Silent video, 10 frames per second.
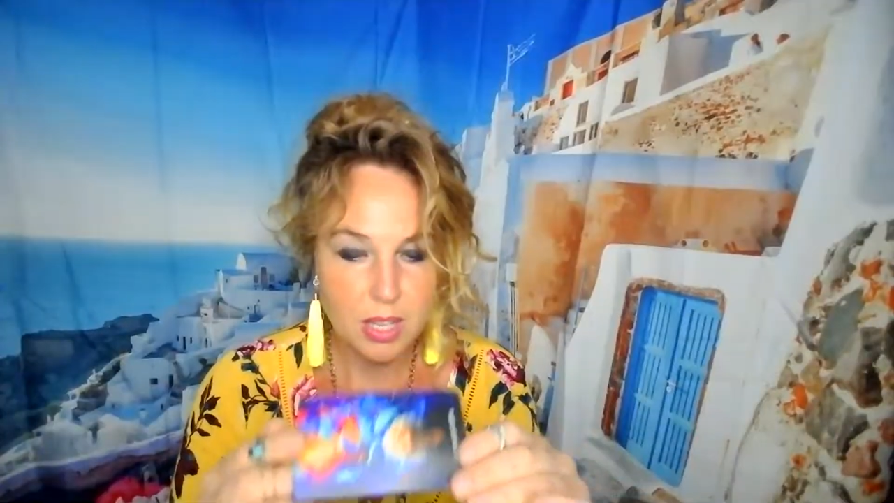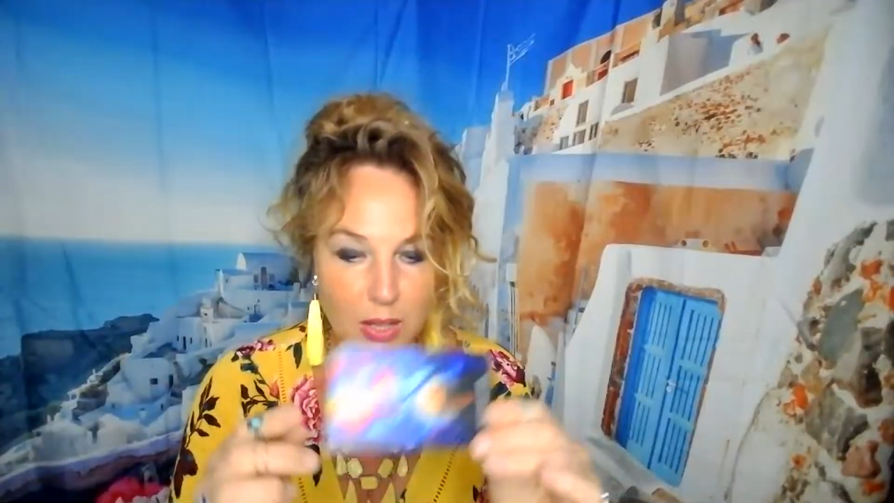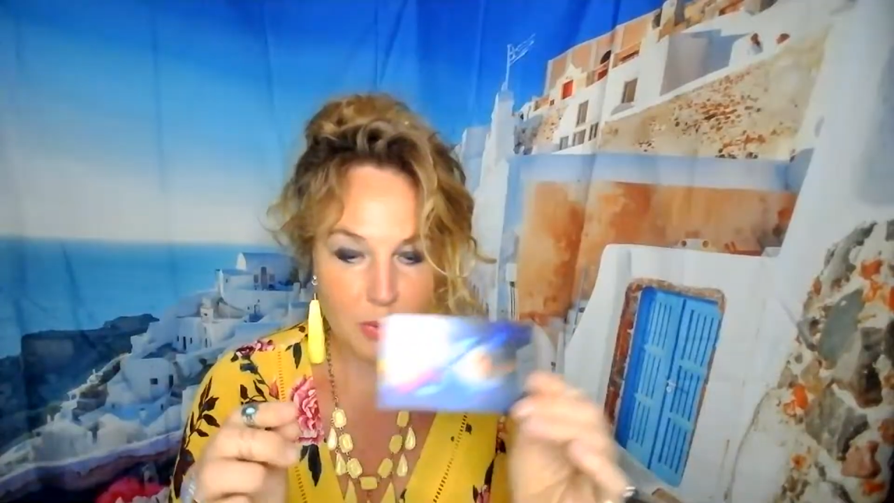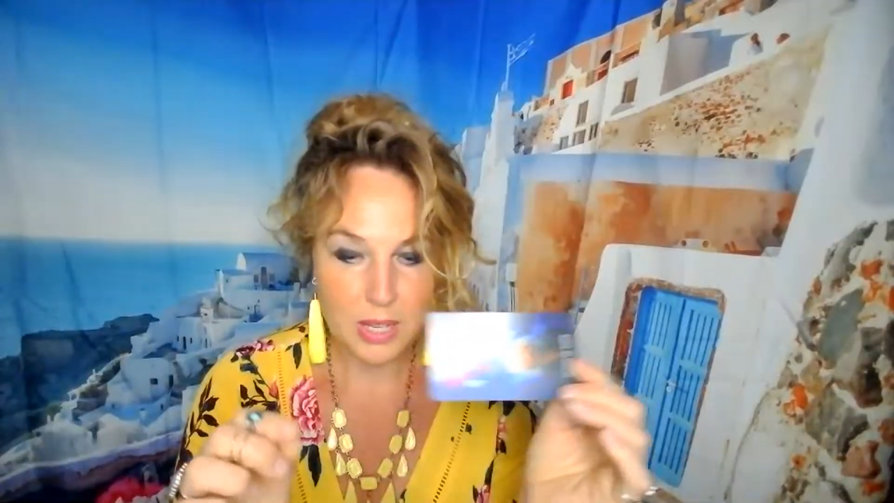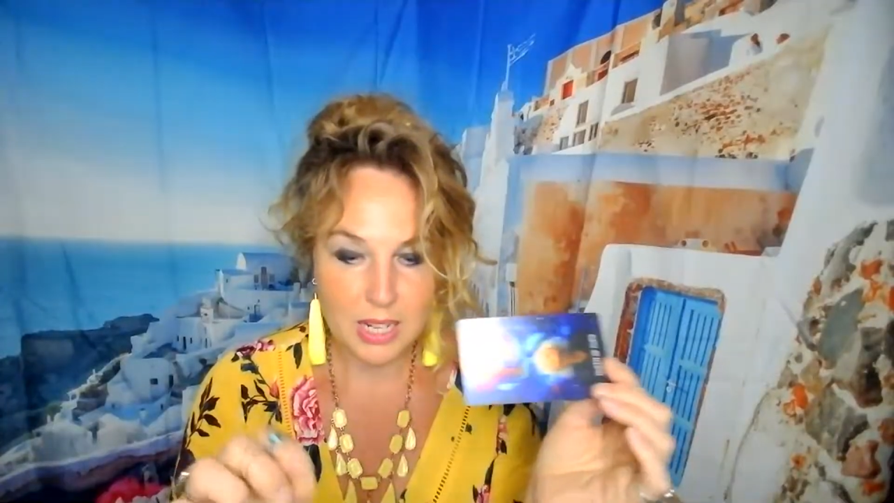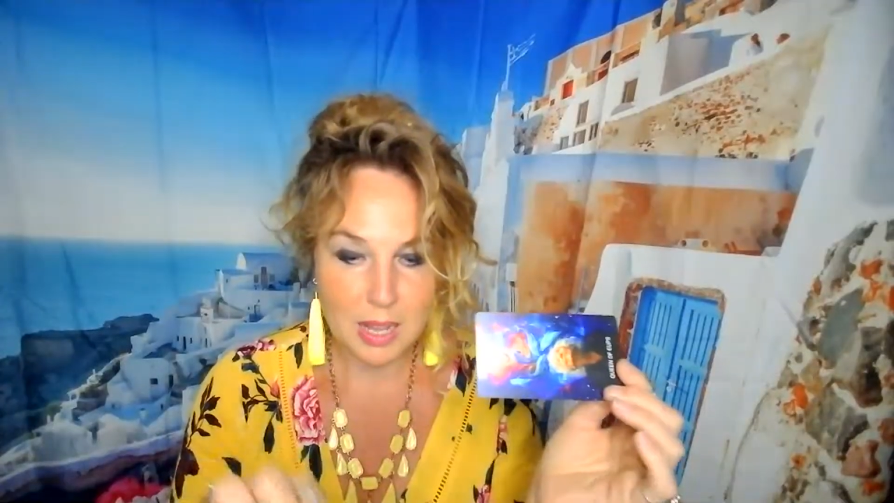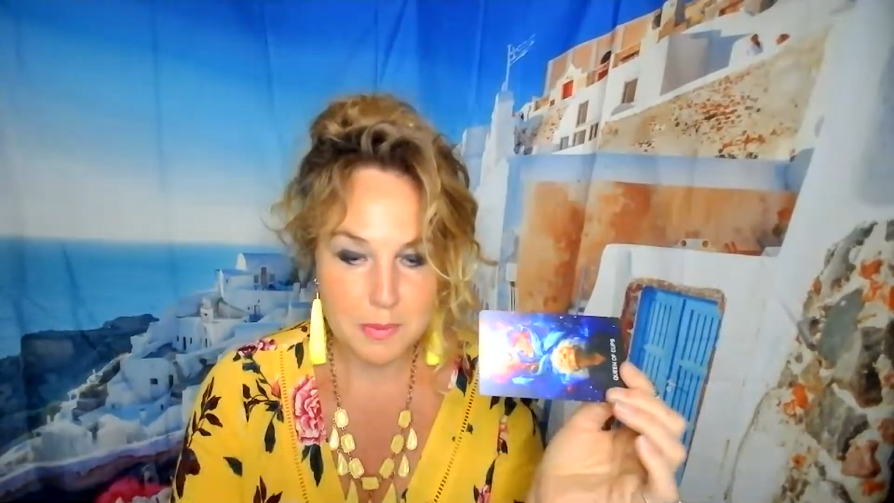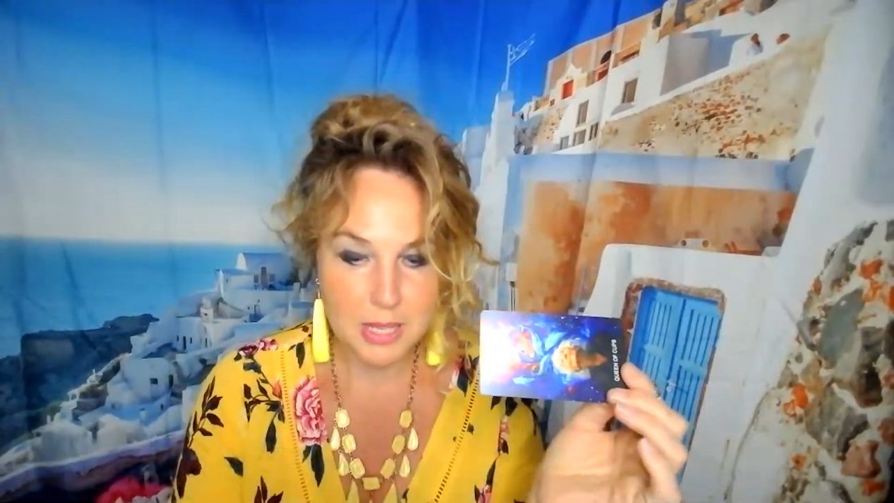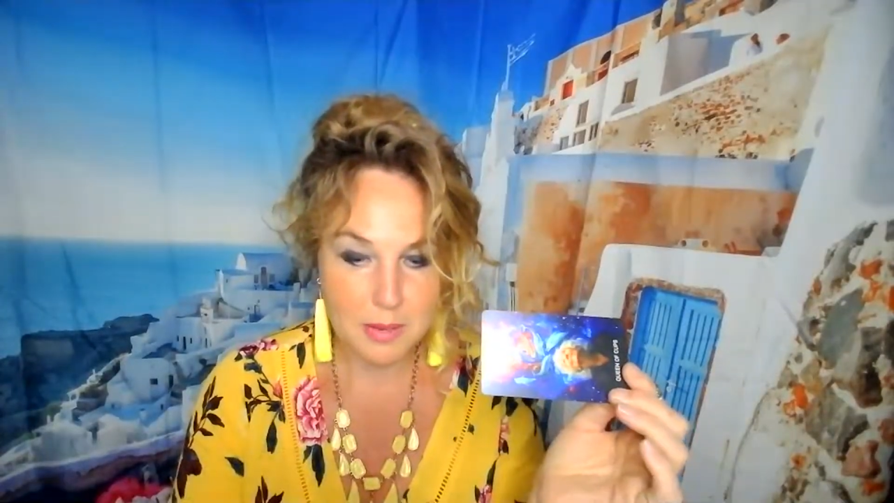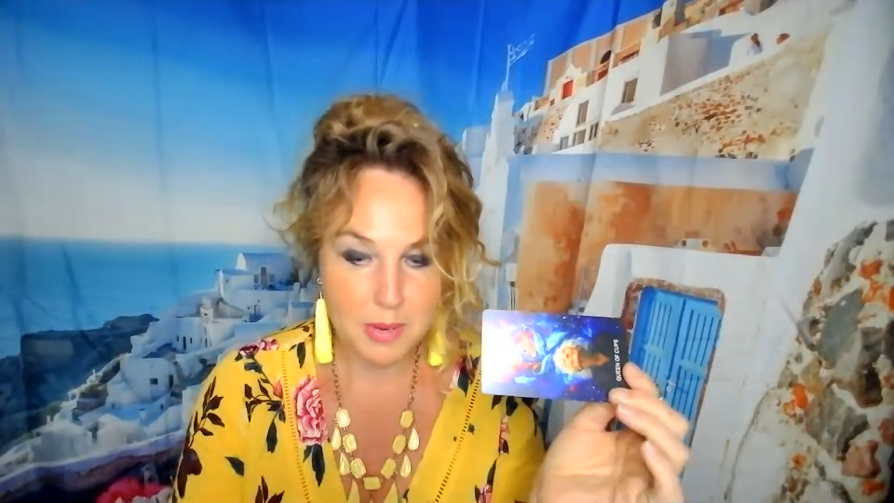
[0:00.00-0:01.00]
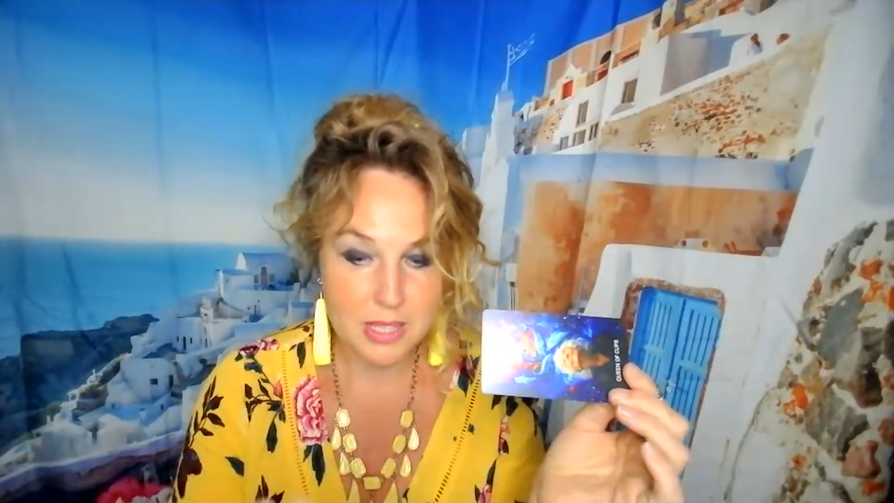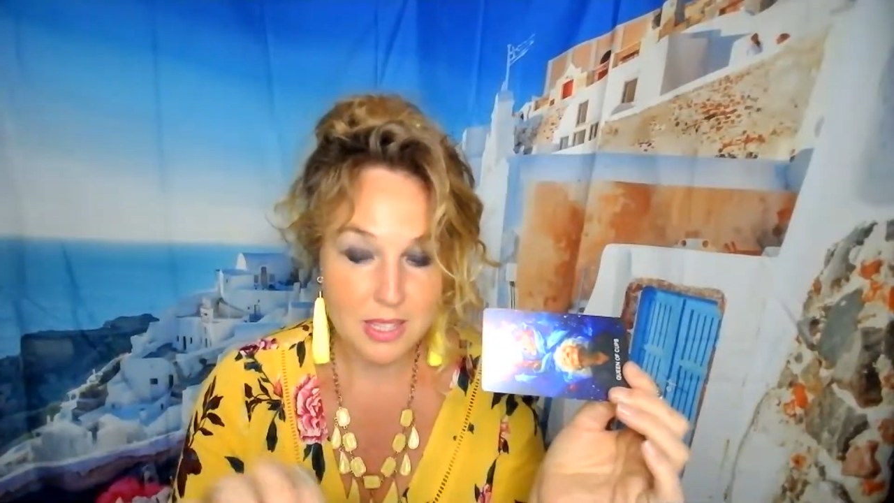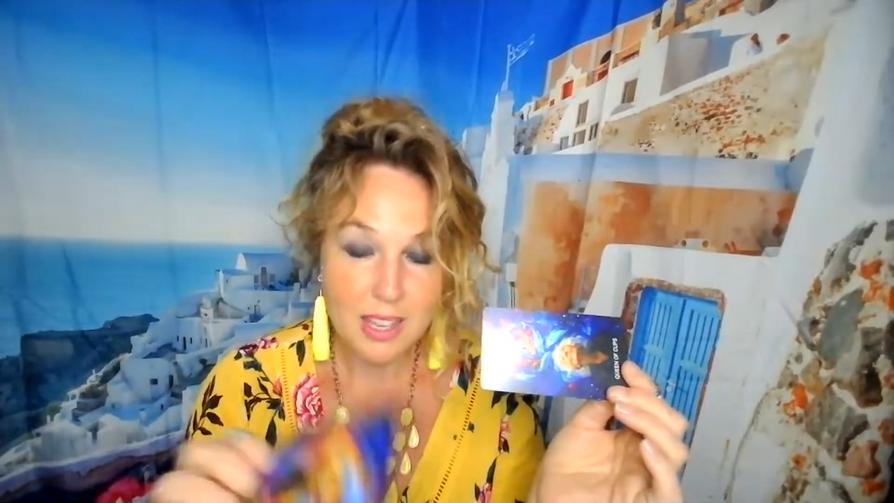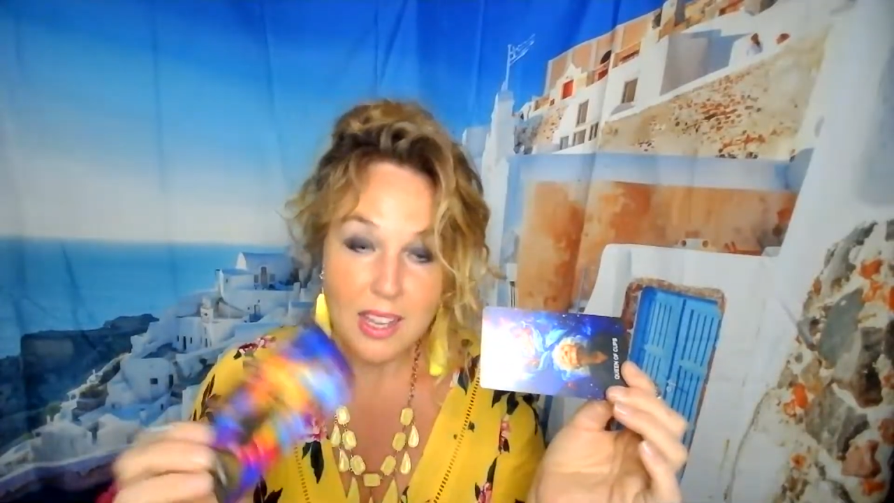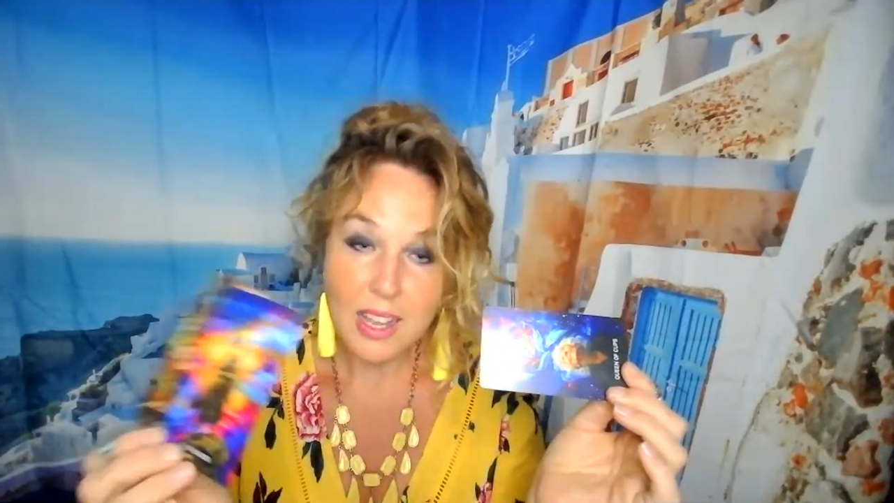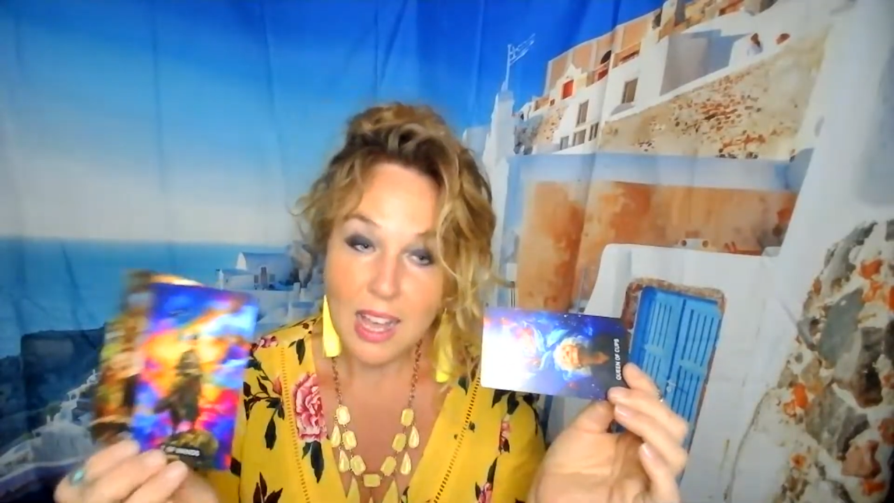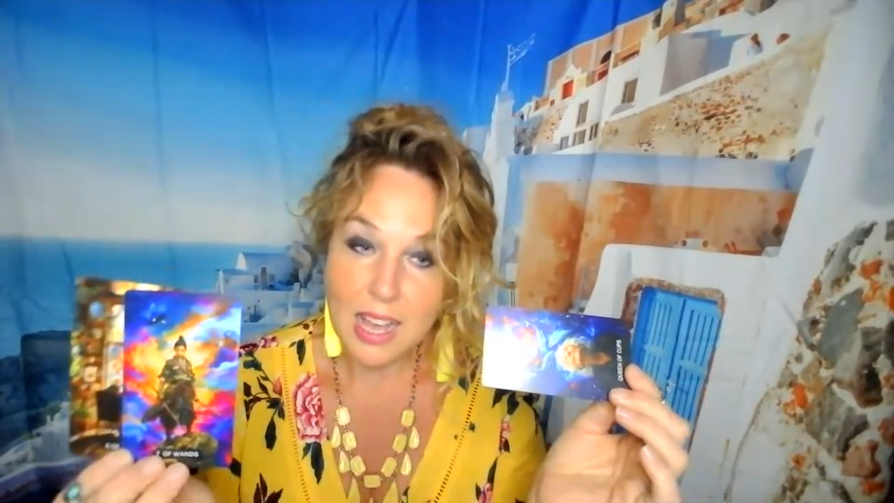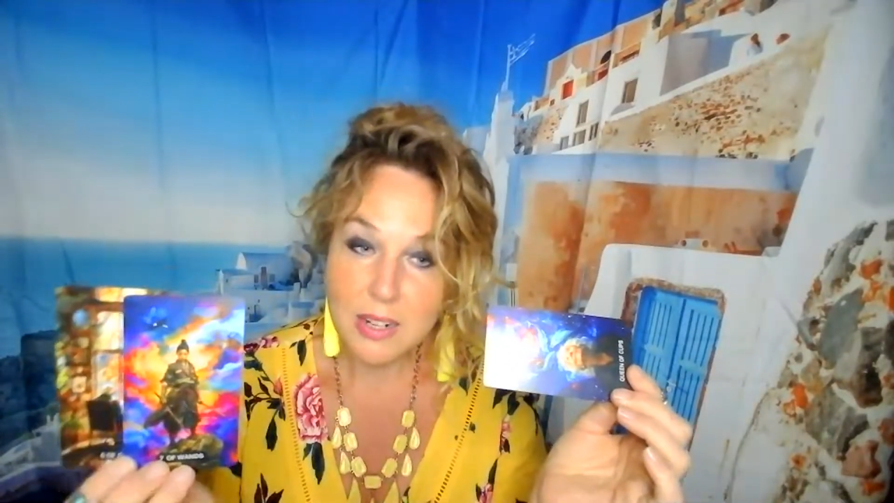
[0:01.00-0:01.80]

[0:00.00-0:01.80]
Queen of Cups sideways. I